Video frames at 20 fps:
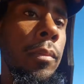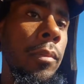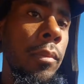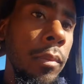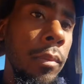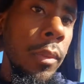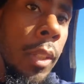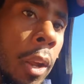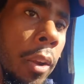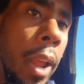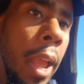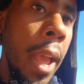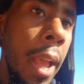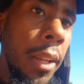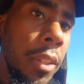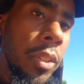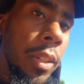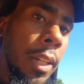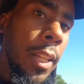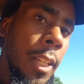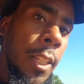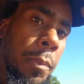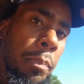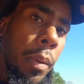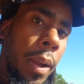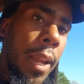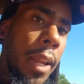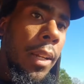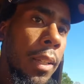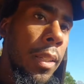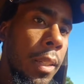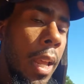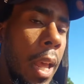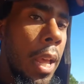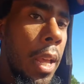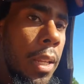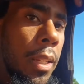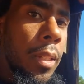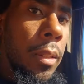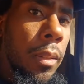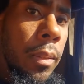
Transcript: They're actually spraying the skies.